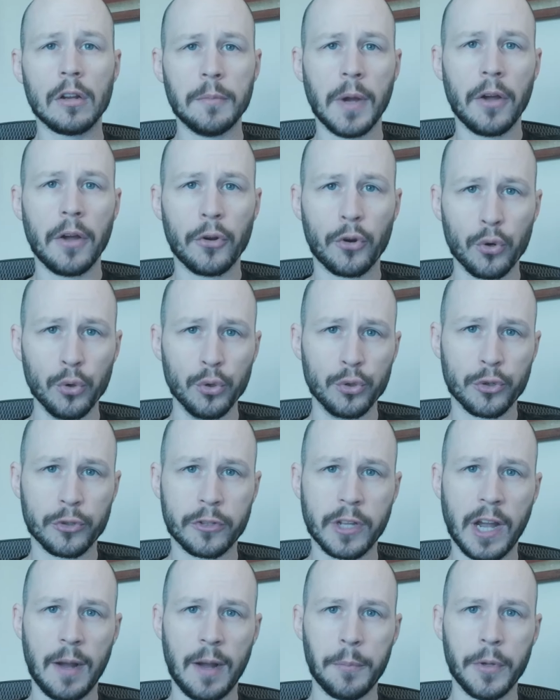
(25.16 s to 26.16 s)
about a crucial
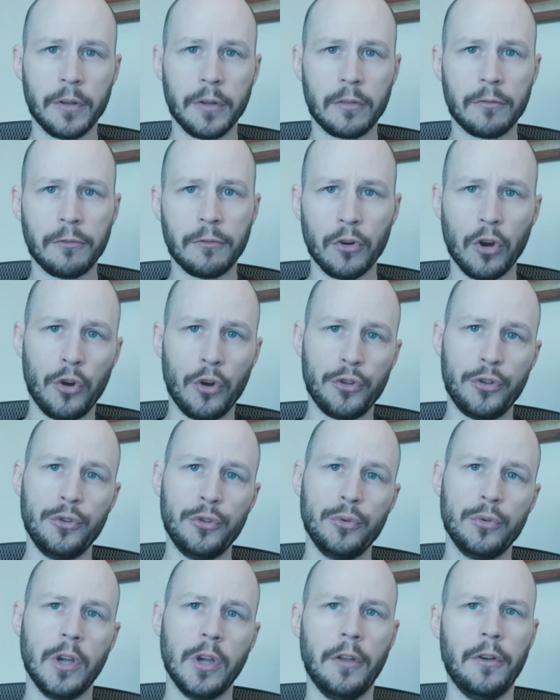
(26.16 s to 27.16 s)
topic for all you
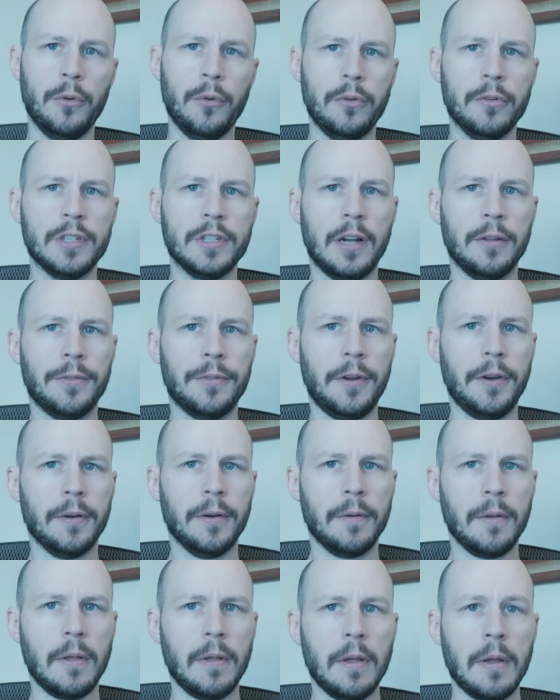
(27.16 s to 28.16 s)
new gun owners out there:
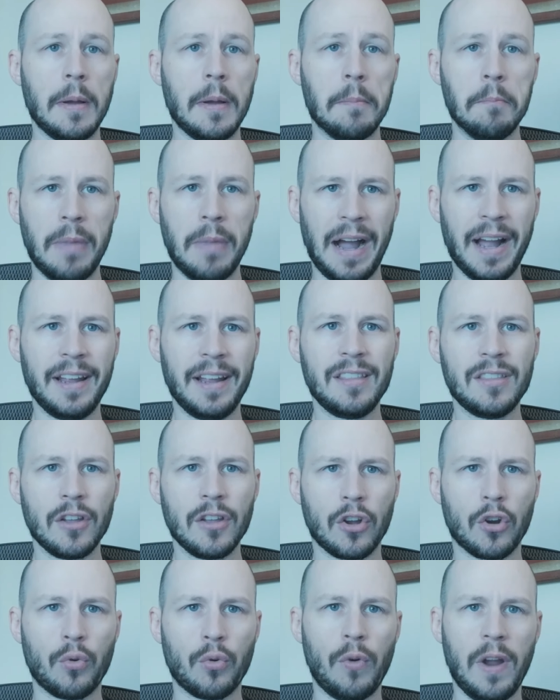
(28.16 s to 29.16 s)
buying the
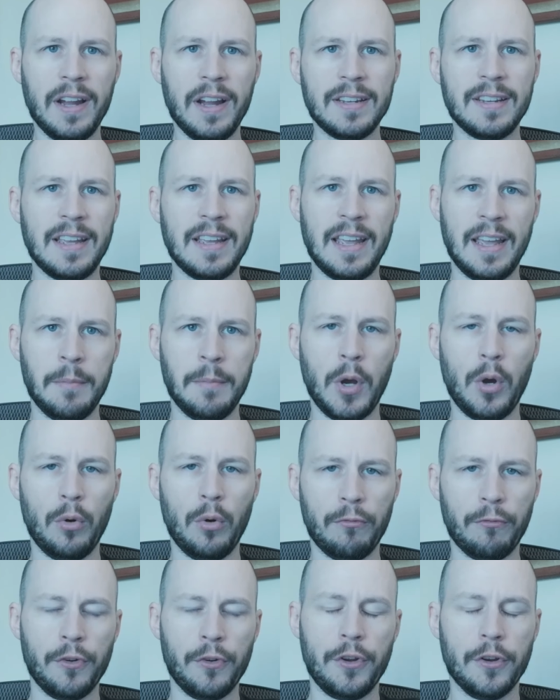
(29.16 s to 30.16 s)
correct ammo
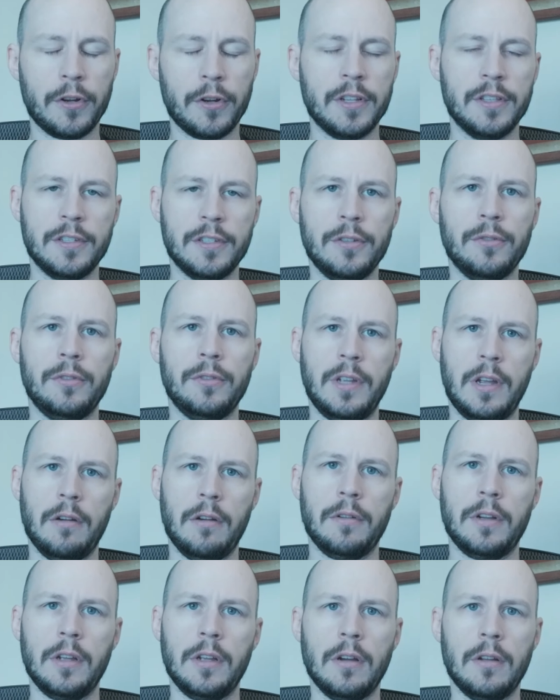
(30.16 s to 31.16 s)
for your concealed
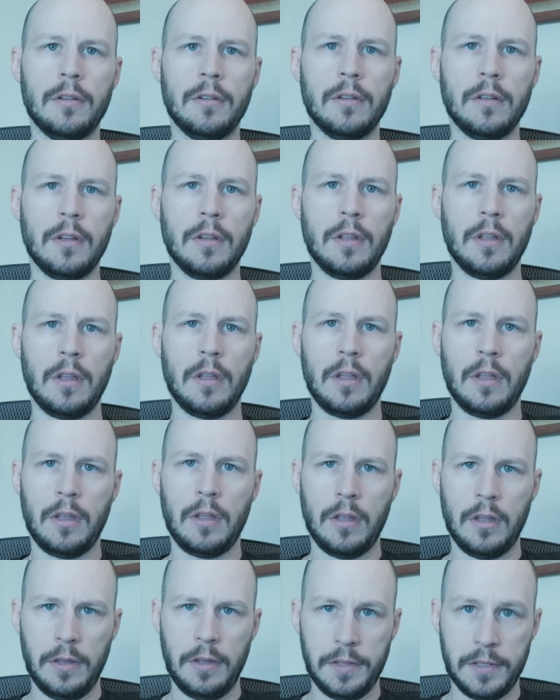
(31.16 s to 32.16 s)
carry gun.
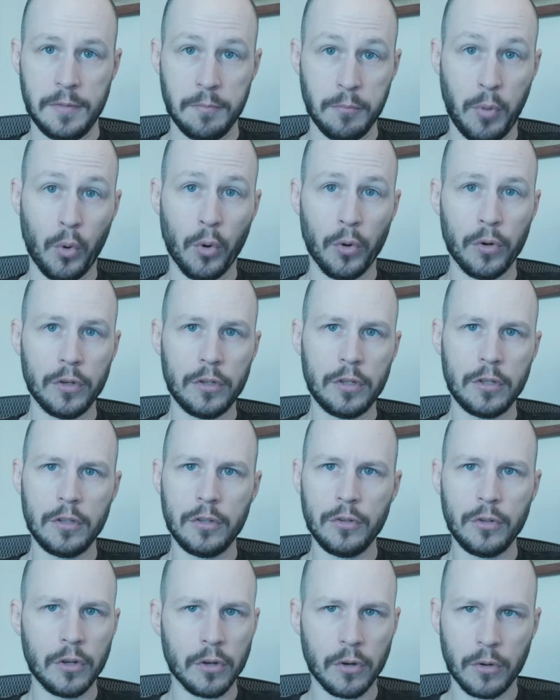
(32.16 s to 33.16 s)
It's important to
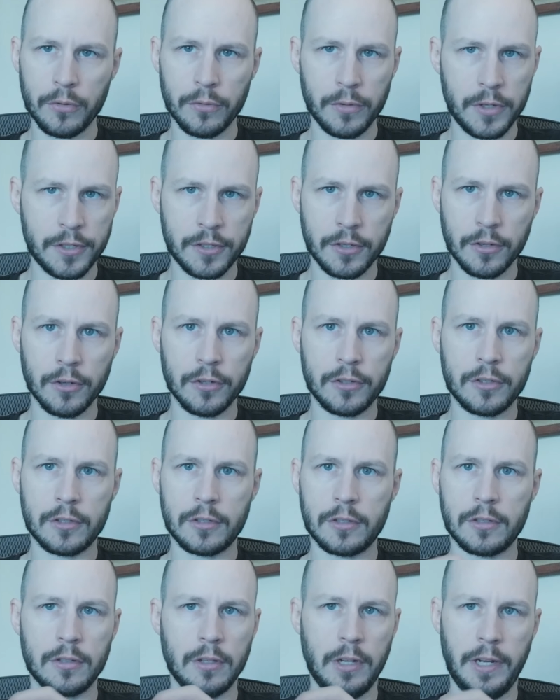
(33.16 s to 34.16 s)
do your own
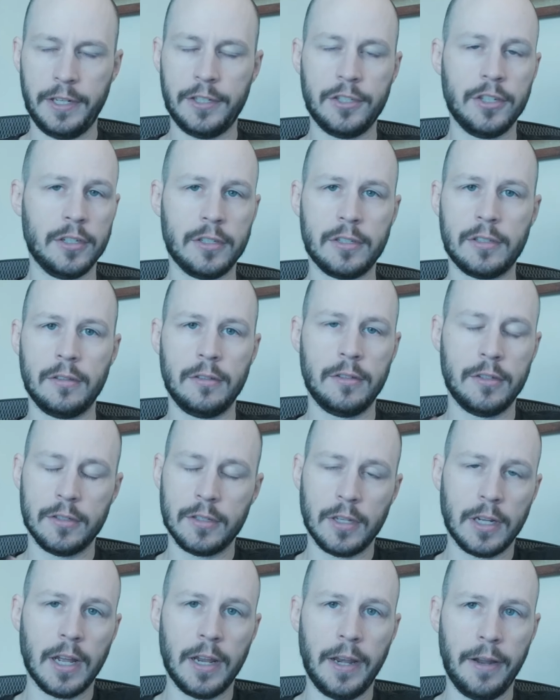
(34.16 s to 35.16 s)
research, like just
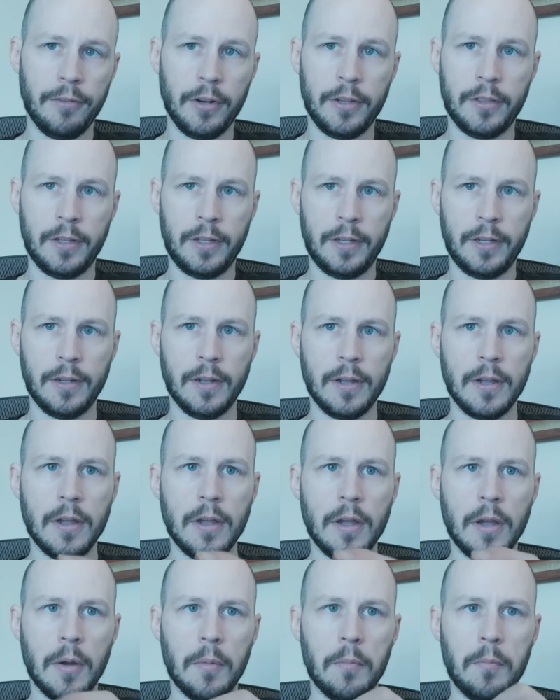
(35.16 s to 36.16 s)
like on everything,
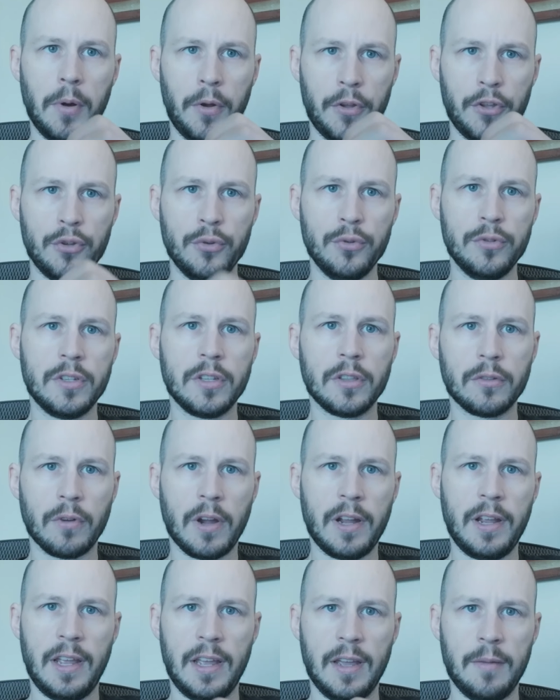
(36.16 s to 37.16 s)
but using the
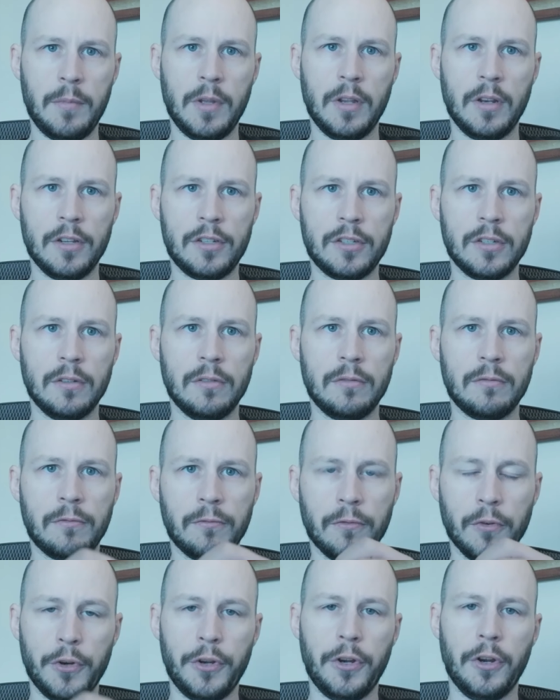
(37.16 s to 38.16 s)
right ammunition
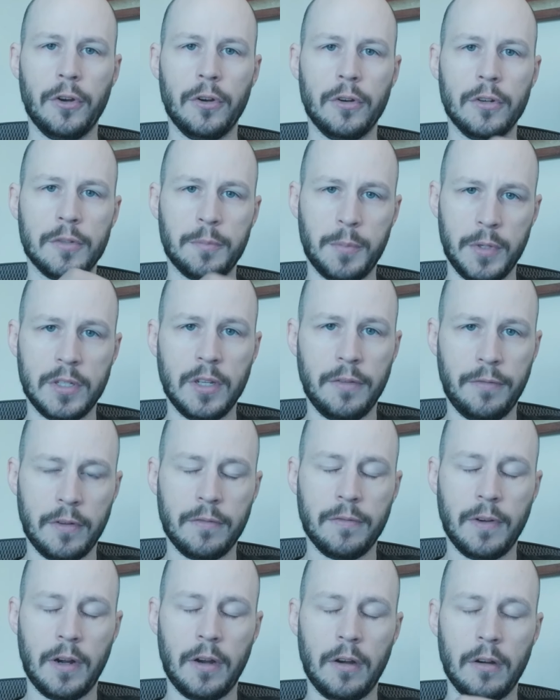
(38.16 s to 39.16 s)
for your specific
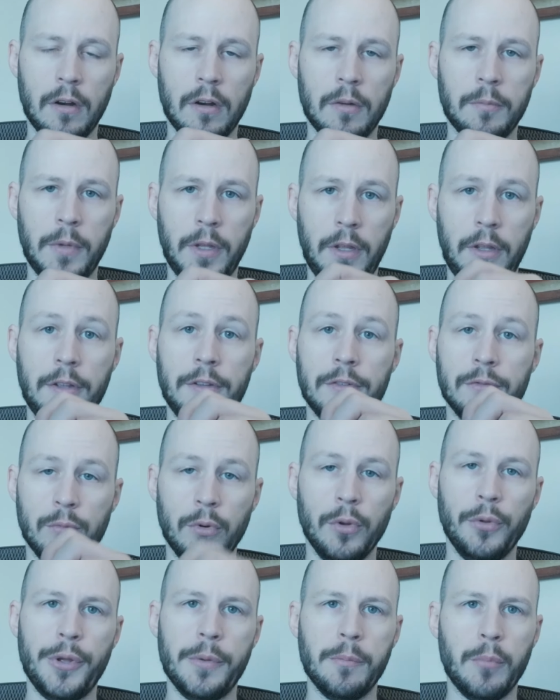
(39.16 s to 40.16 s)
firearm is
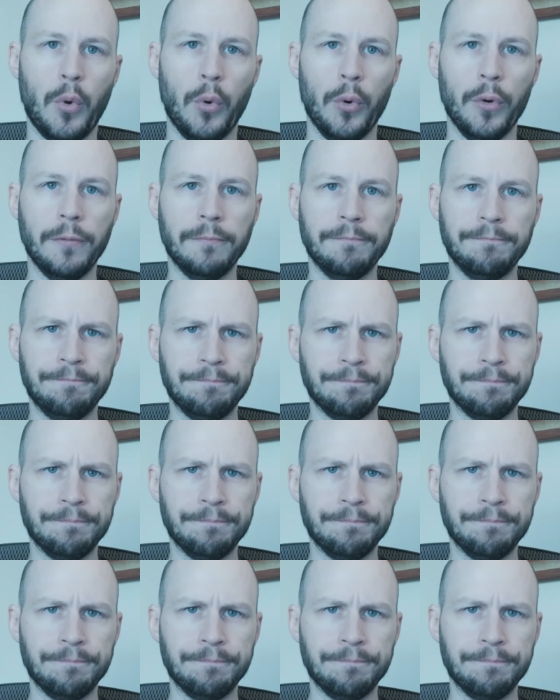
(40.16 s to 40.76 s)
really important.